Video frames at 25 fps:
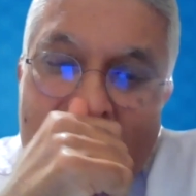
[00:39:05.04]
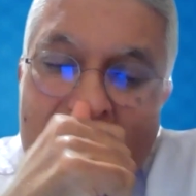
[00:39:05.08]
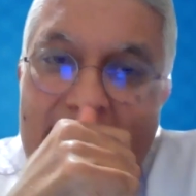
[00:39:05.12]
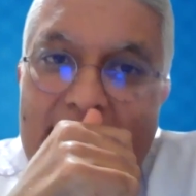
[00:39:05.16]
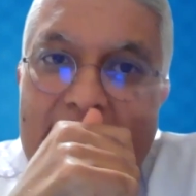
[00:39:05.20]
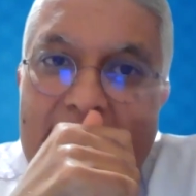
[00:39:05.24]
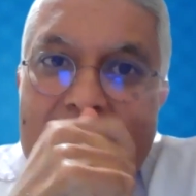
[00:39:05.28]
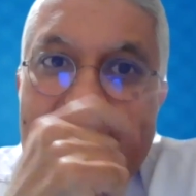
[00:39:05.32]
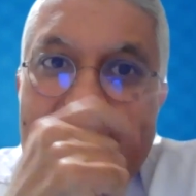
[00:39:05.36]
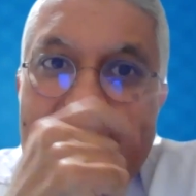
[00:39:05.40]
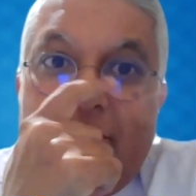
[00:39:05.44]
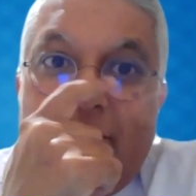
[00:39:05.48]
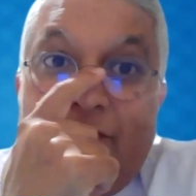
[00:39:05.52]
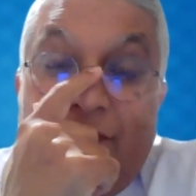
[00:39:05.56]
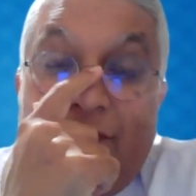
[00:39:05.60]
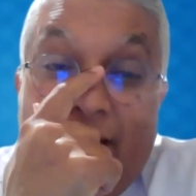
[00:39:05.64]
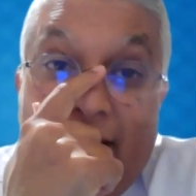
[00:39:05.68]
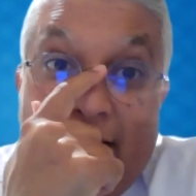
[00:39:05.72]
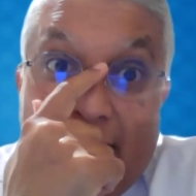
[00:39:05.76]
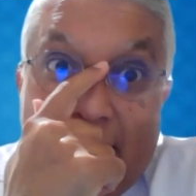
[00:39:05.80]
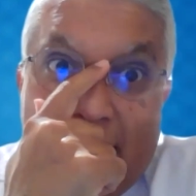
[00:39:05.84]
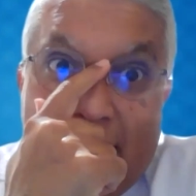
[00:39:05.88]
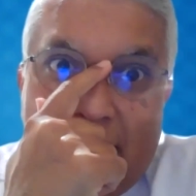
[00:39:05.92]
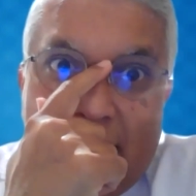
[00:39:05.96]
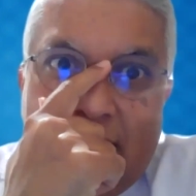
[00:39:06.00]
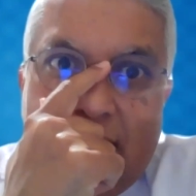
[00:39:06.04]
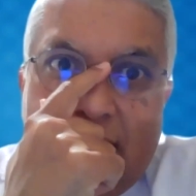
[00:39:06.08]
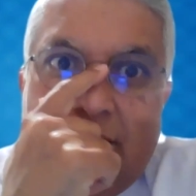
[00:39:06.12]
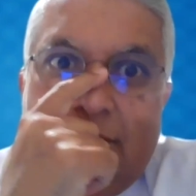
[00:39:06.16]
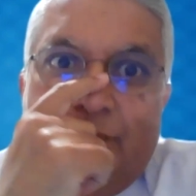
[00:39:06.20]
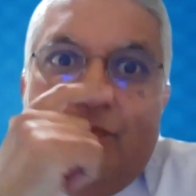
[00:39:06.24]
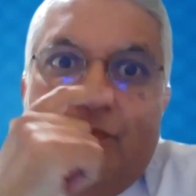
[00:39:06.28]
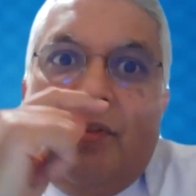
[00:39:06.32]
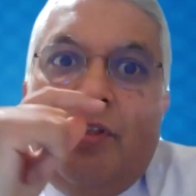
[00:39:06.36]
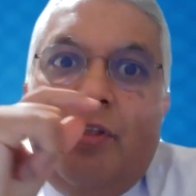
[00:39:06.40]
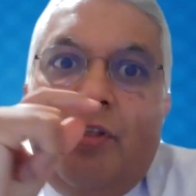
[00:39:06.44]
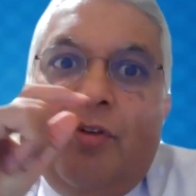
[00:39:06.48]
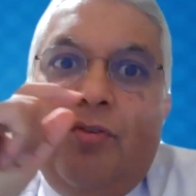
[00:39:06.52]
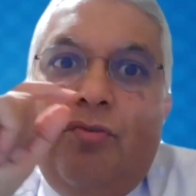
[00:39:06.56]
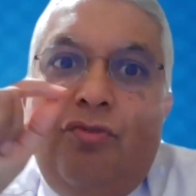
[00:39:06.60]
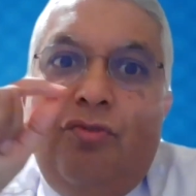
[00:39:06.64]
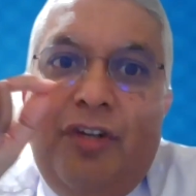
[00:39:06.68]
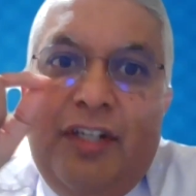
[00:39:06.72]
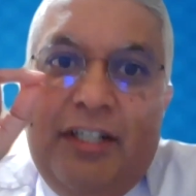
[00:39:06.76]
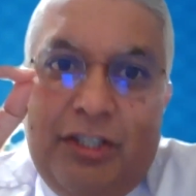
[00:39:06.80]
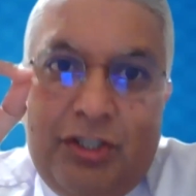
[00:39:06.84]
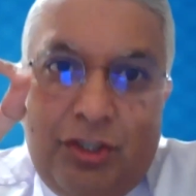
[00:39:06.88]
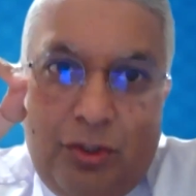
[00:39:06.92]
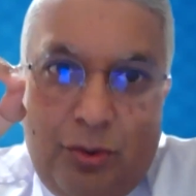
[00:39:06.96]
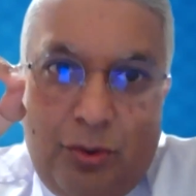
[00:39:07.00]
that in fact,
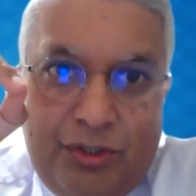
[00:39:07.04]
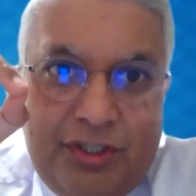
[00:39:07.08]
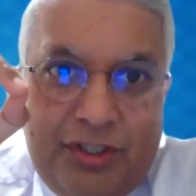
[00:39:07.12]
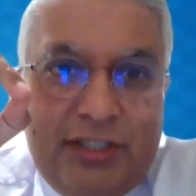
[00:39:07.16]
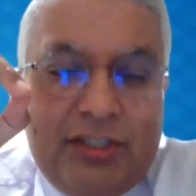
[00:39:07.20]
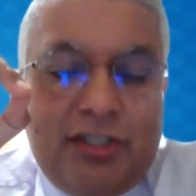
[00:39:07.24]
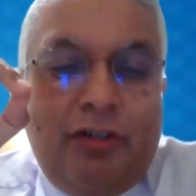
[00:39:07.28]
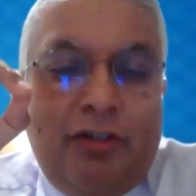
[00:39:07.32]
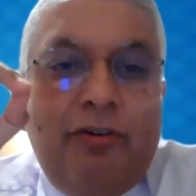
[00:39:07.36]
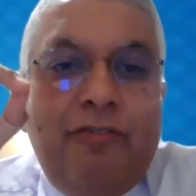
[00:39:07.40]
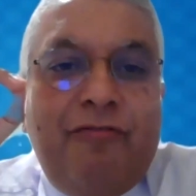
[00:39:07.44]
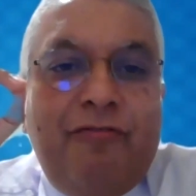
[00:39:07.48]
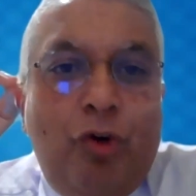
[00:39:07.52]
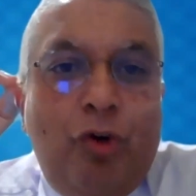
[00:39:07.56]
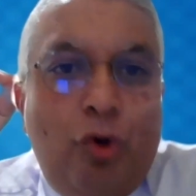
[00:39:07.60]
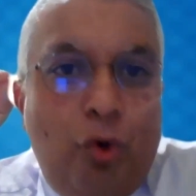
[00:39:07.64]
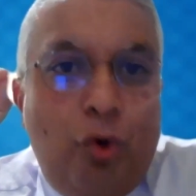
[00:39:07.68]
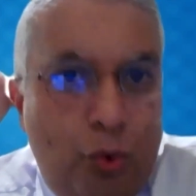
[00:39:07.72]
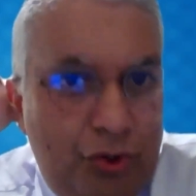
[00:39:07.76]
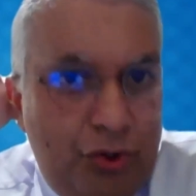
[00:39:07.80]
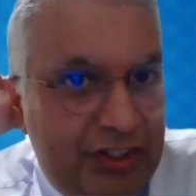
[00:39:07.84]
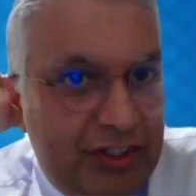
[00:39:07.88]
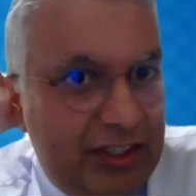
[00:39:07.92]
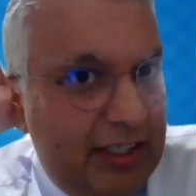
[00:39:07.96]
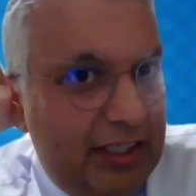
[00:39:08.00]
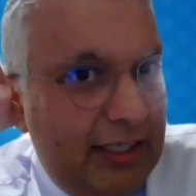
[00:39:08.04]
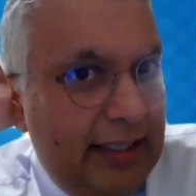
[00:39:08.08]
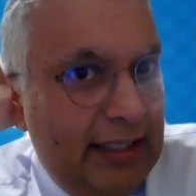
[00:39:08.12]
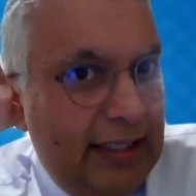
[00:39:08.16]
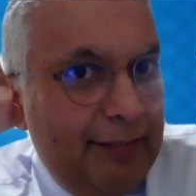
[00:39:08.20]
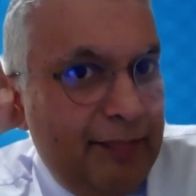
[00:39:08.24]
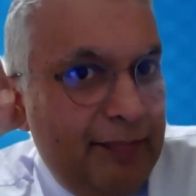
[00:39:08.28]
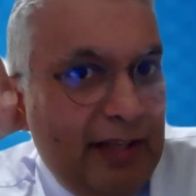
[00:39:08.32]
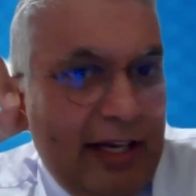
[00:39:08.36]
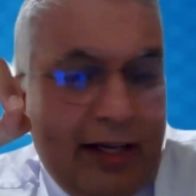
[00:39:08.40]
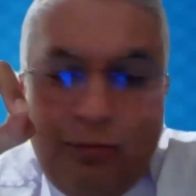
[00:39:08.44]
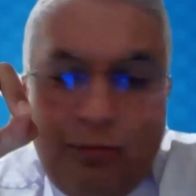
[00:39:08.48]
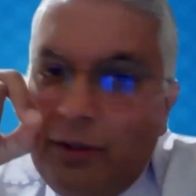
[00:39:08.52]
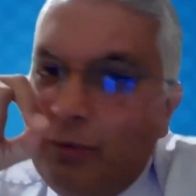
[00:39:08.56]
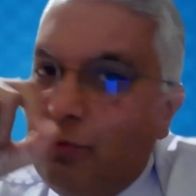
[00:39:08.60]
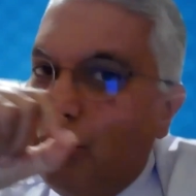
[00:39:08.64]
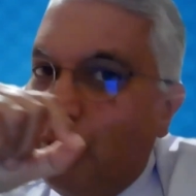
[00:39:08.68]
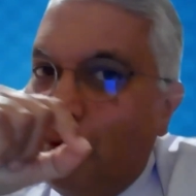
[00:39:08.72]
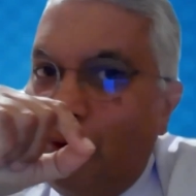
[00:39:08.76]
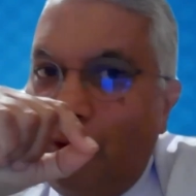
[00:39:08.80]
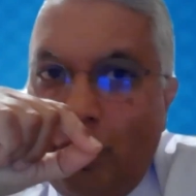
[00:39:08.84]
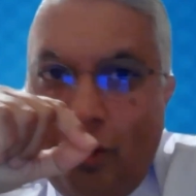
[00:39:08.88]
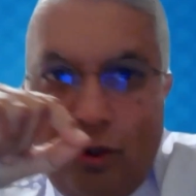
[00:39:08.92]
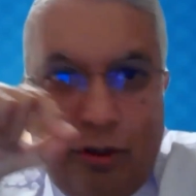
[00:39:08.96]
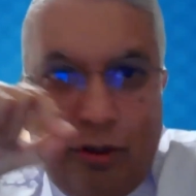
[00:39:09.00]
resources are of course key, and we will
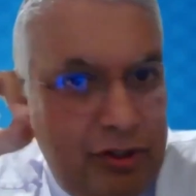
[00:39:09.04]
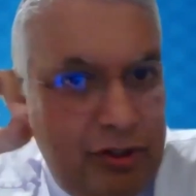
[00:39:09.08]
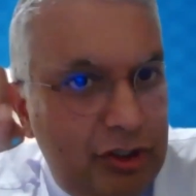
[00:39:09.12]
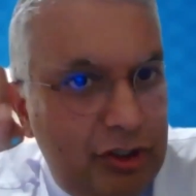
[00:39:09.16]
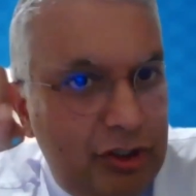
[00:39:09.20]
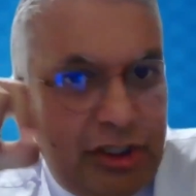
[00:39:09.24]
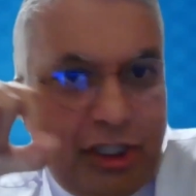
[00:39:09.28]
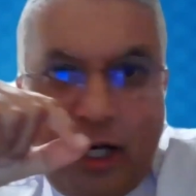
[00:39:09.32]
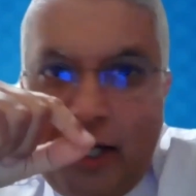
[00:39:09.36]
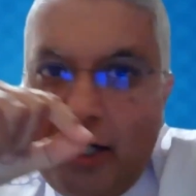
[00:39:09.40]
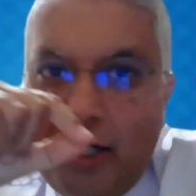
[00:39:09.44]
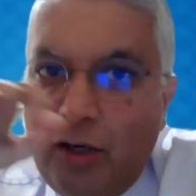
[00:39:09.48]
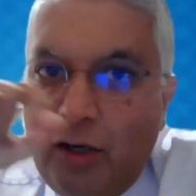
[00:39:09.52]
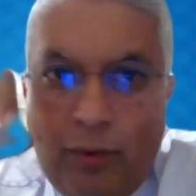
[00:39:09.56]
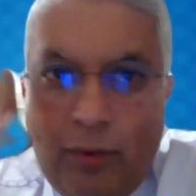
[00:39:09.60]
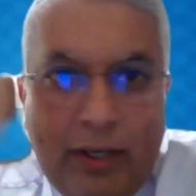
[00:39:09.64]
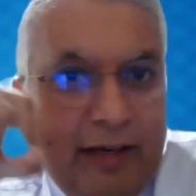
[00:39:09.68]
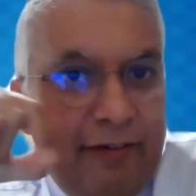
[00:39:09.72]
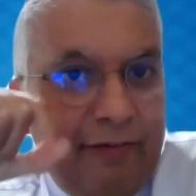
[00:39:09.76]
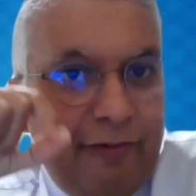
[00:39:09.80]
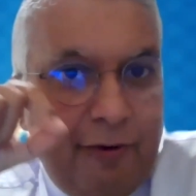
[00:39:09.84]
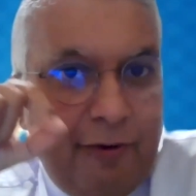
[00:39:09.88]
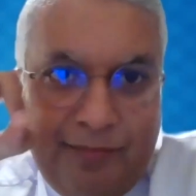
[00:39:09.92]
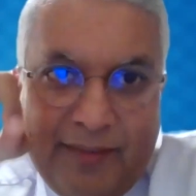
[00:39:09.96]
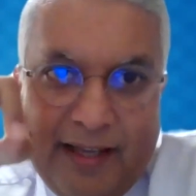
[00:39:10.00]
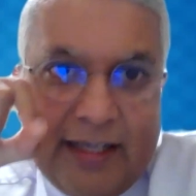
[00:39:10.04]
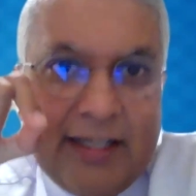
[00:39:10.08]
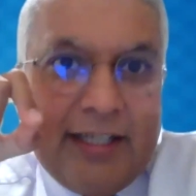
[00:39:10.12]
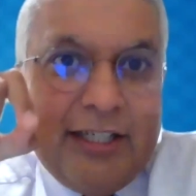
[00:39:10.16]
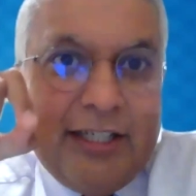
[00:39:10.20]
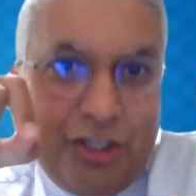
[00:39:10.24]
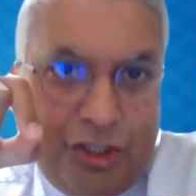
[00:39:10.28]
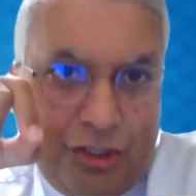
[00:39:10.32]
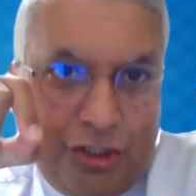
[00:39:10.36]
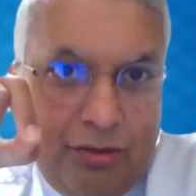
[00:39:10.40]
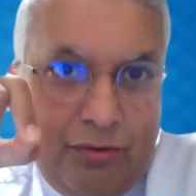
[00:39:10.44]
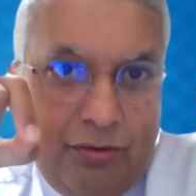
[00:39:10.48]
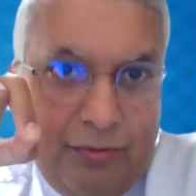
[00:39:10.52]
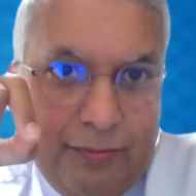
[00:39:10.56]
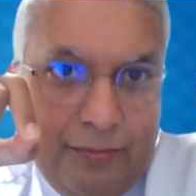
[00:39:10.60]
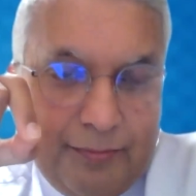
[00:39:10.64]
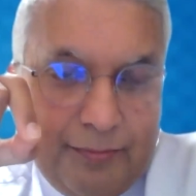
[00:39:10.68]
not shy away from that issue.